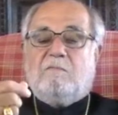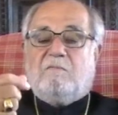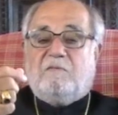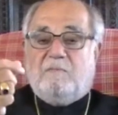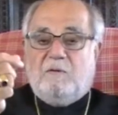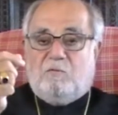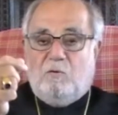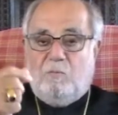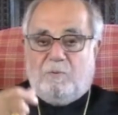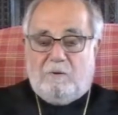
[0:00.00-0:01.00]
from the
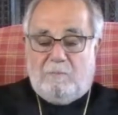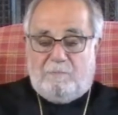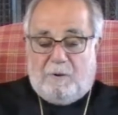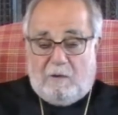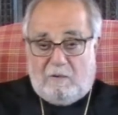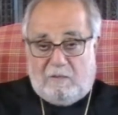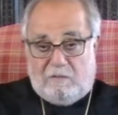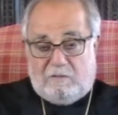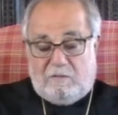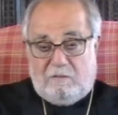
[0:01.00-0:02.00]
two
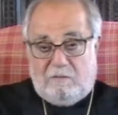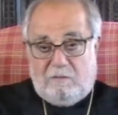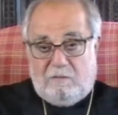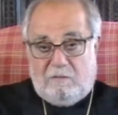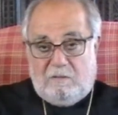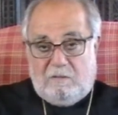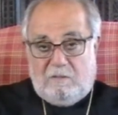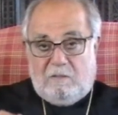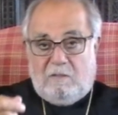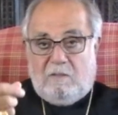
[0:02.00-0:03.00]
parties
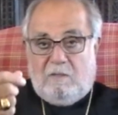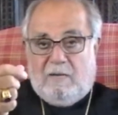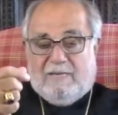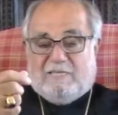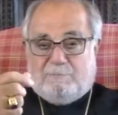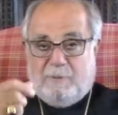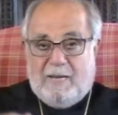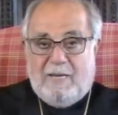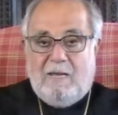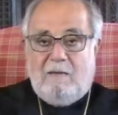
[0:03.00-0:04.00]

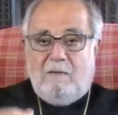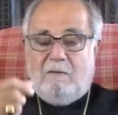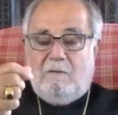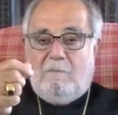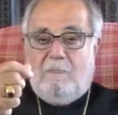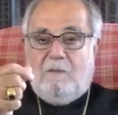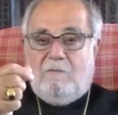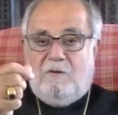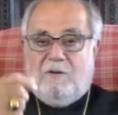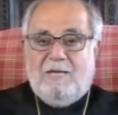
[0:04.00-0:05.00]
explaining
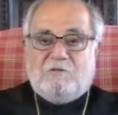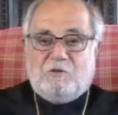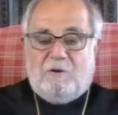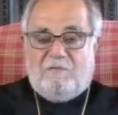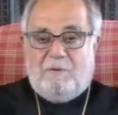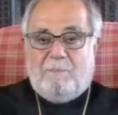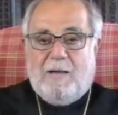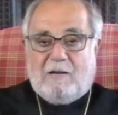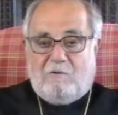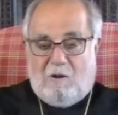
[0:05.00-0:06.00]
the nature of the
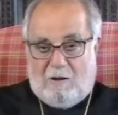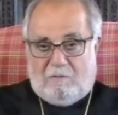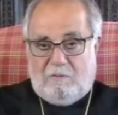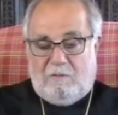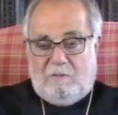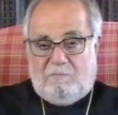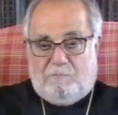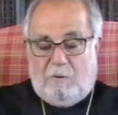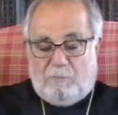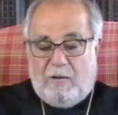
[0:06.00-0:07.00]
background
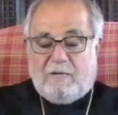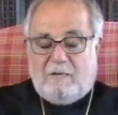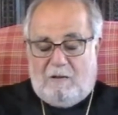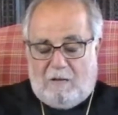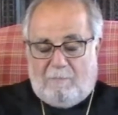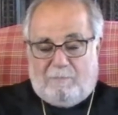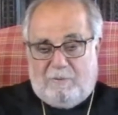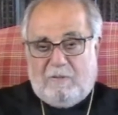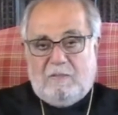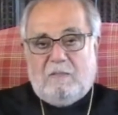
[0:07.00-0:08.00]

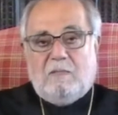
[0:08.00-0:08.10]
breakup,